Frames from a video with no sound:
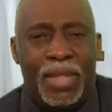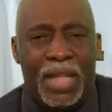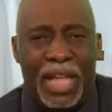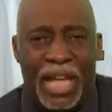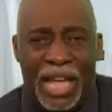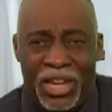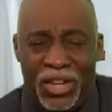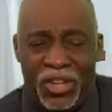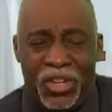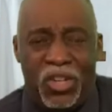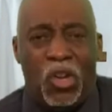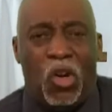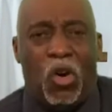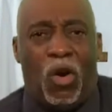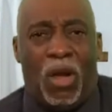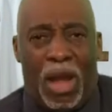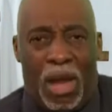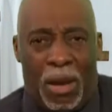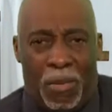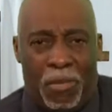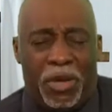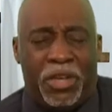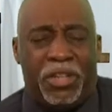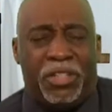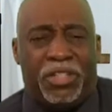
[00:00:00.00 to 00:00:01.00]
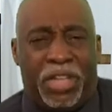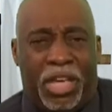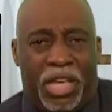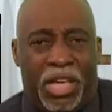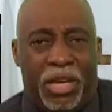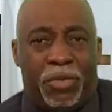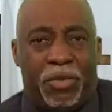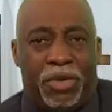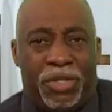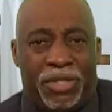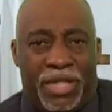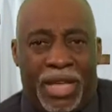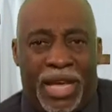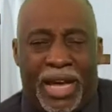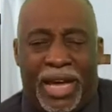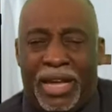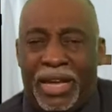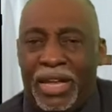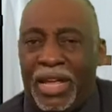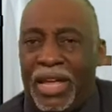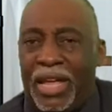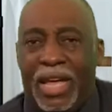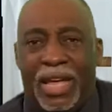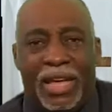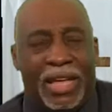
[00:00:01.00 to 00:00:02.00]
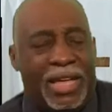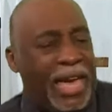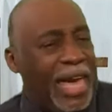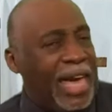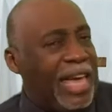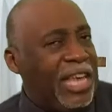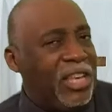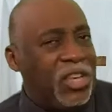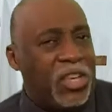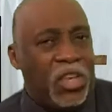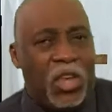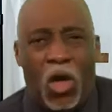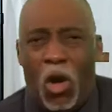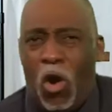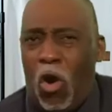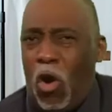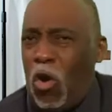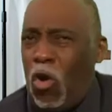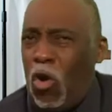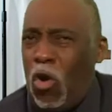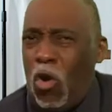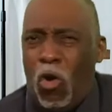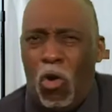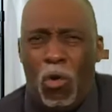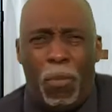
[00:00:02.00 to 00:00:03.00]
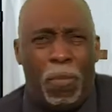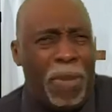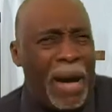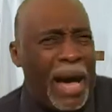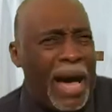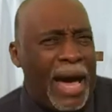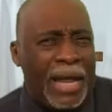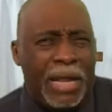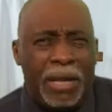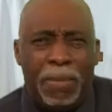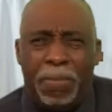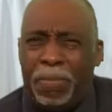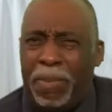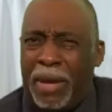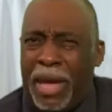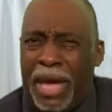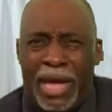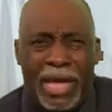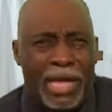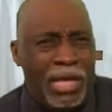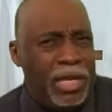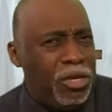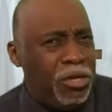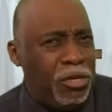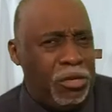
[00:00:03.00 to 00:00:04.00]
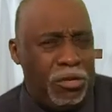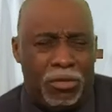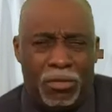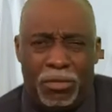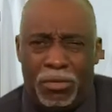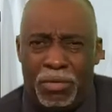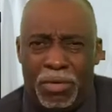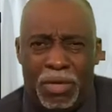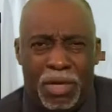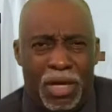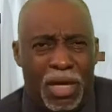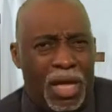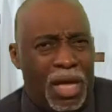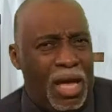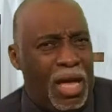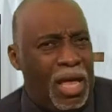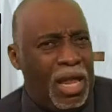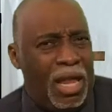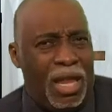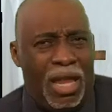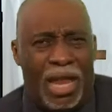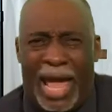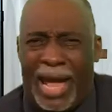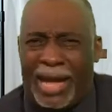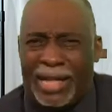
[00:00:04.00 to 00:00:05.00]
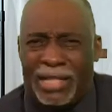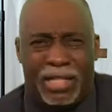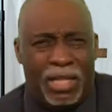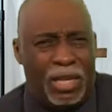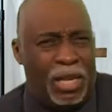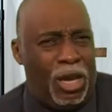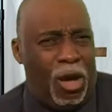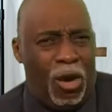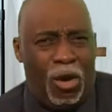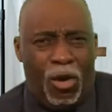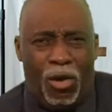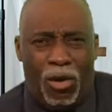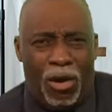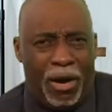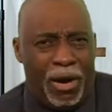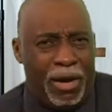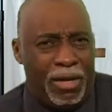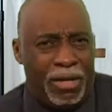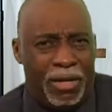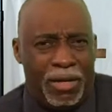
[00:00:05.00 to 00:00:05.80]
And you know what I'm going to tell you with that? Can't nobody pay you like the Lord.